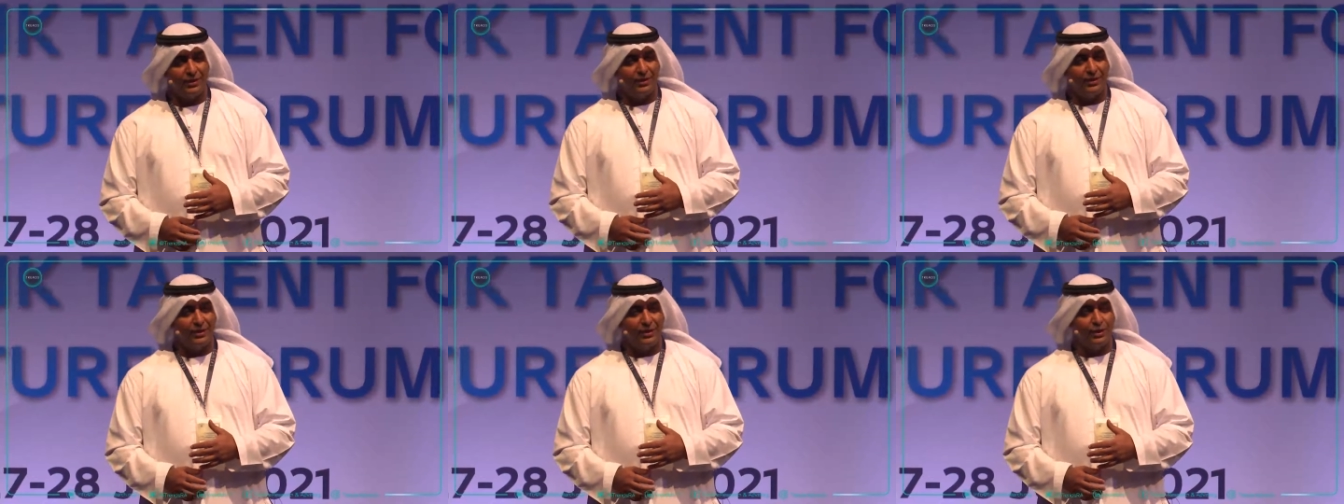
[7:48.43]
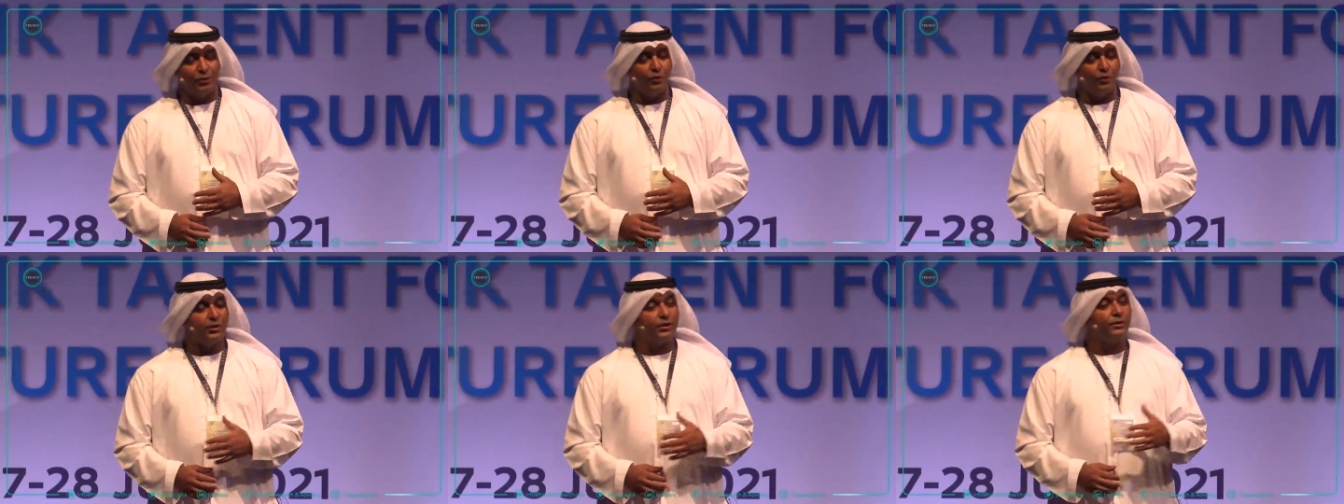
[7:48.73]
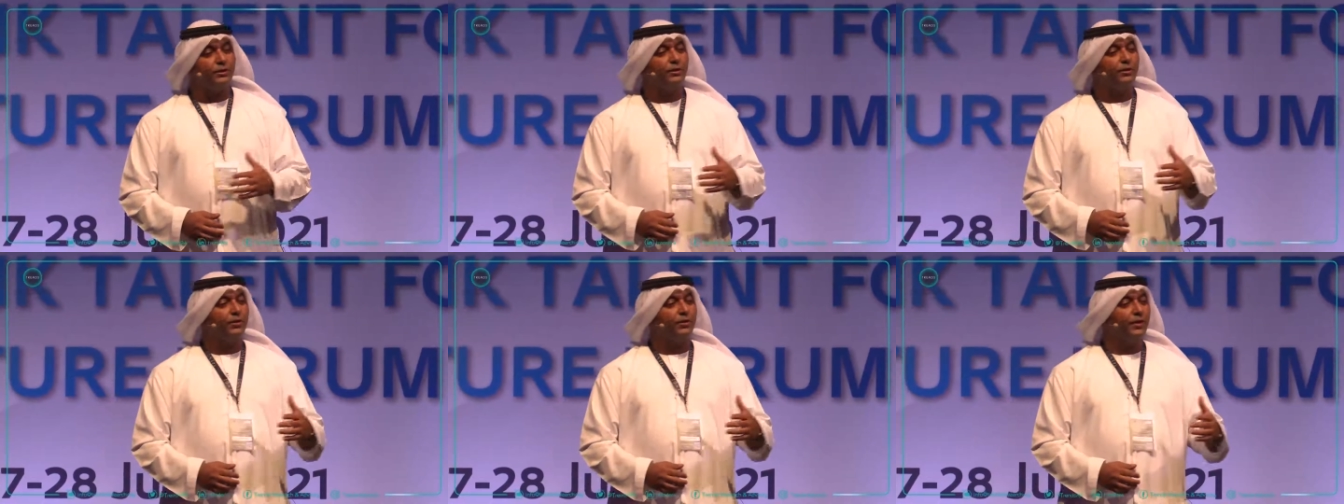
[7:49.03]

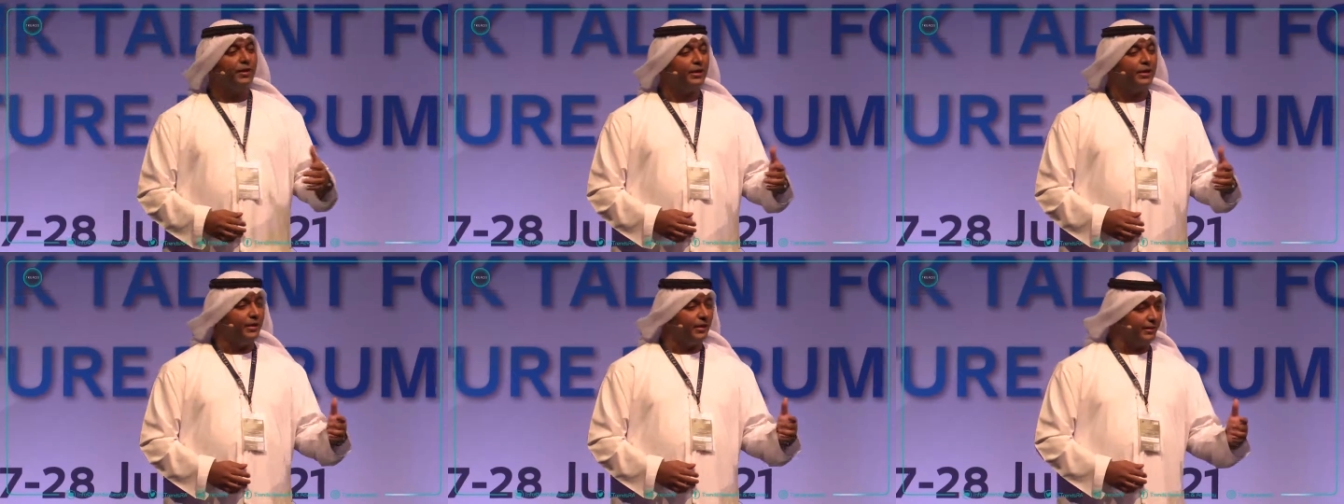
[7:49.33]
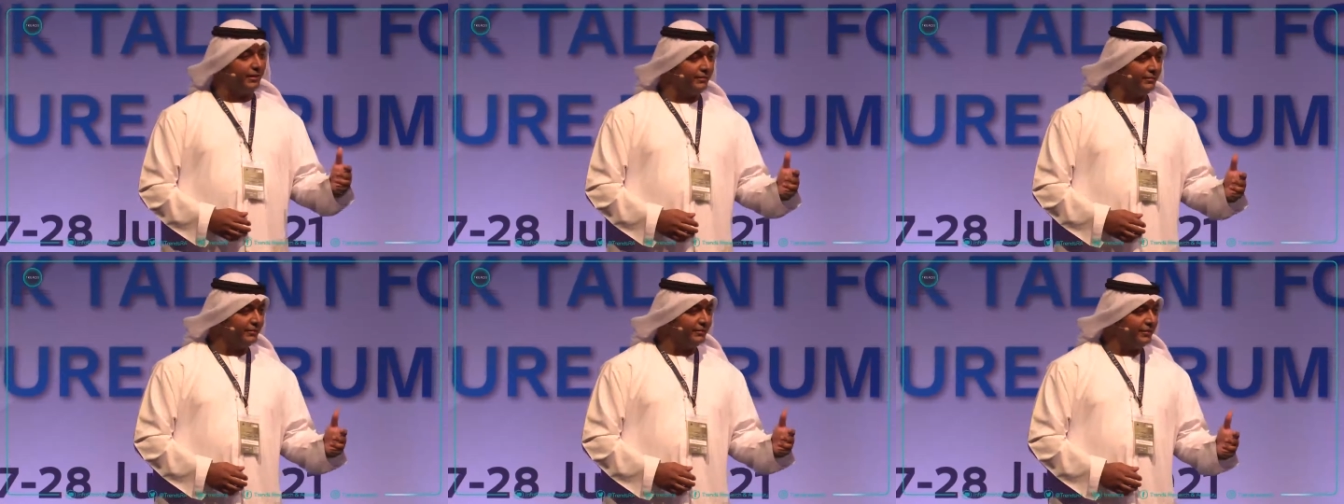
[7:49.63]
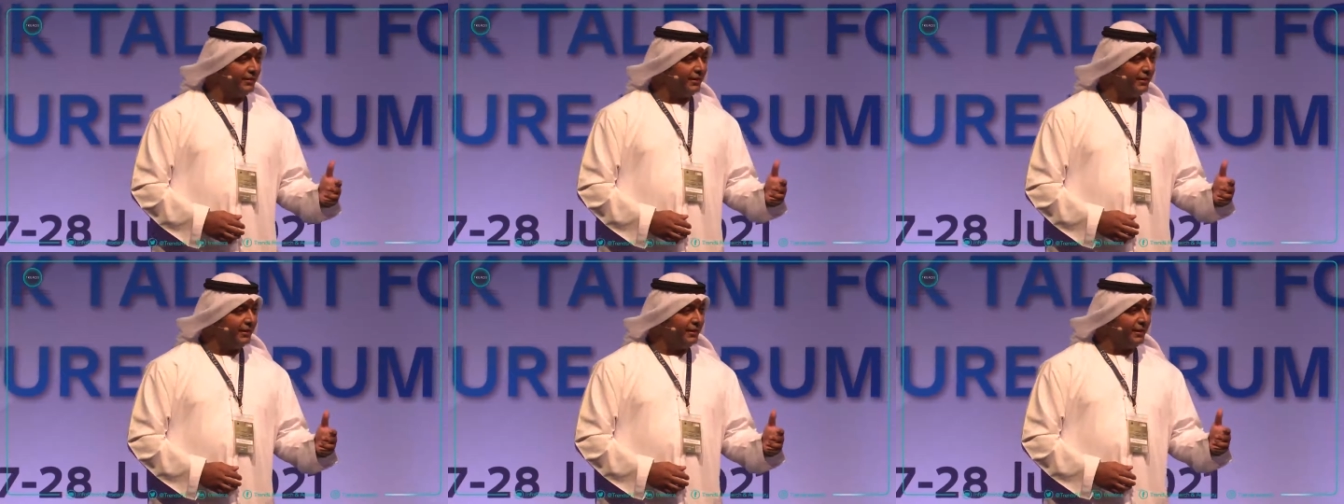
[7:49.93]
Critical thinking
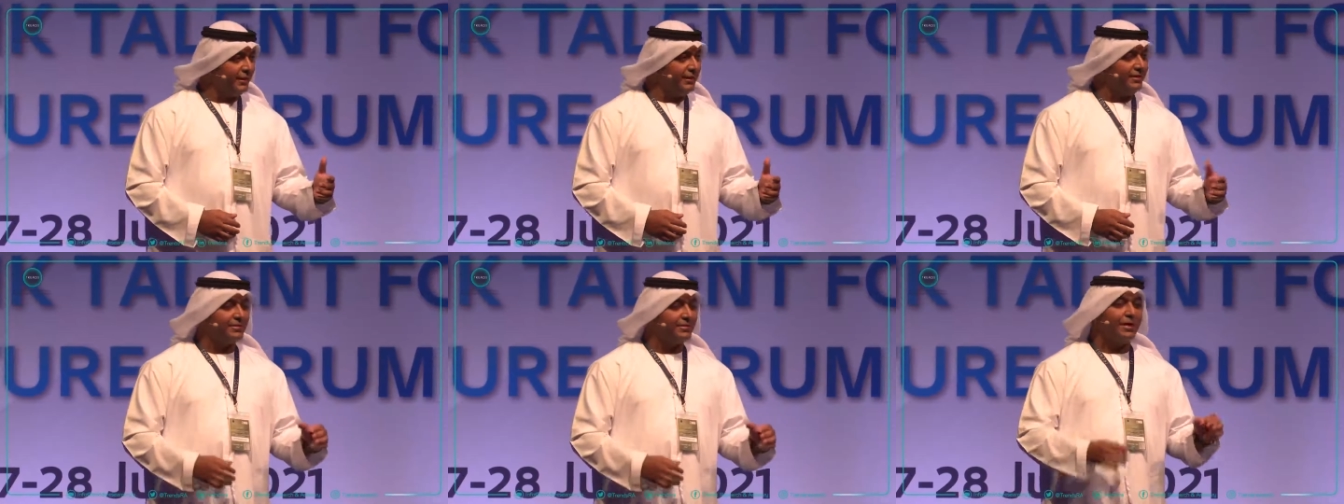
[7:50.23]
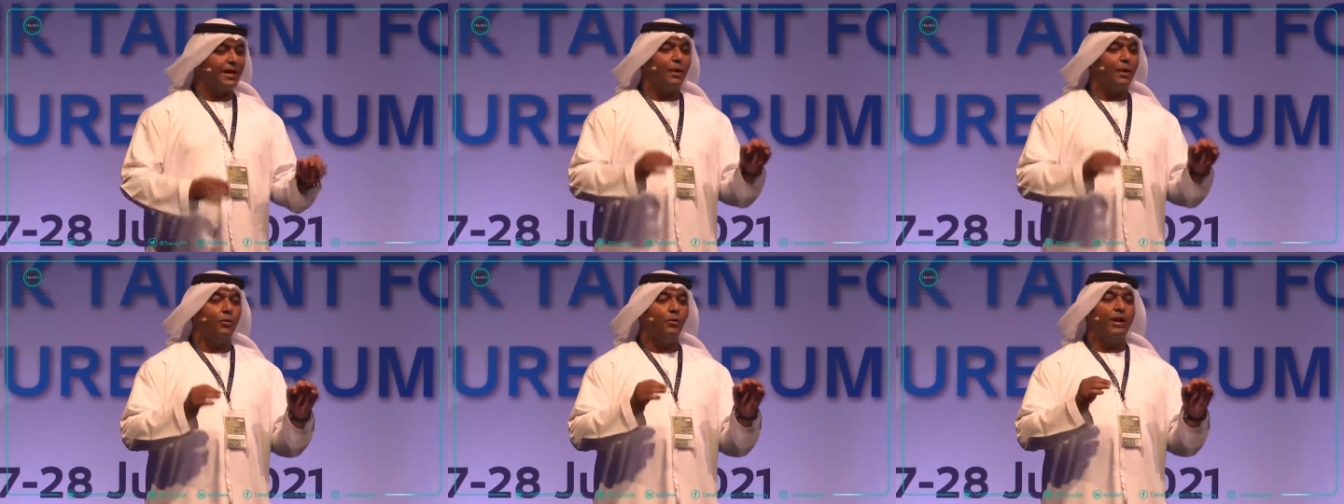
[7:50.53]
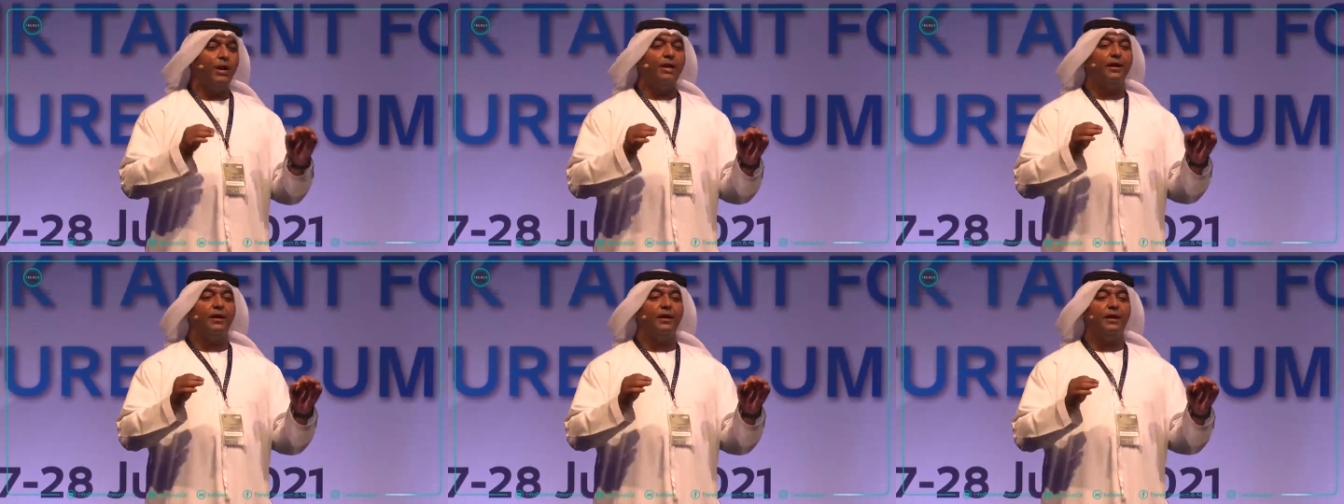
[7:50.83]
is the
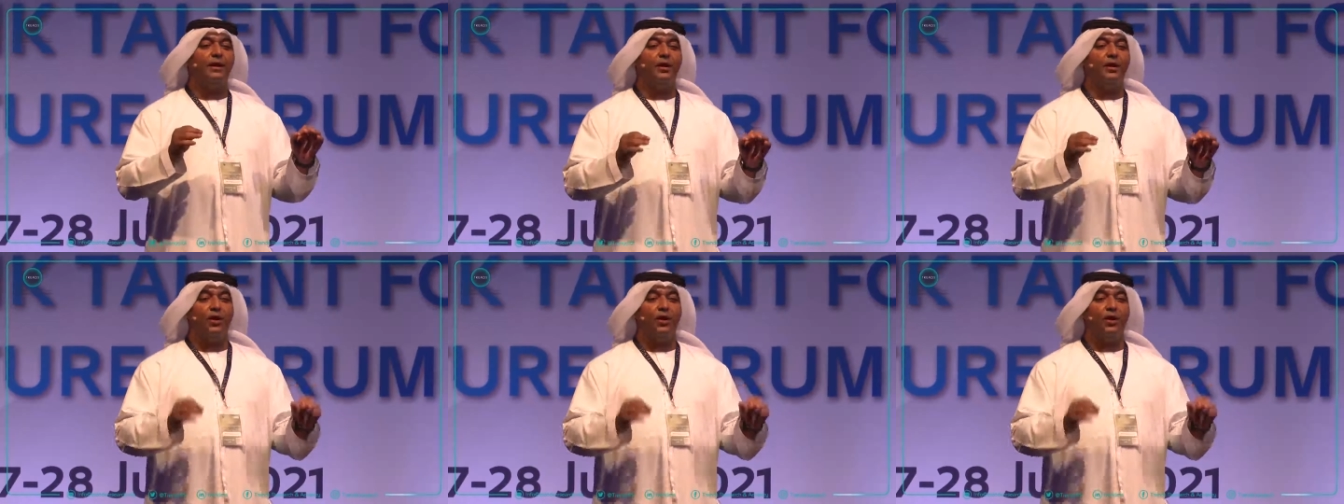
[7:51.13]
awakening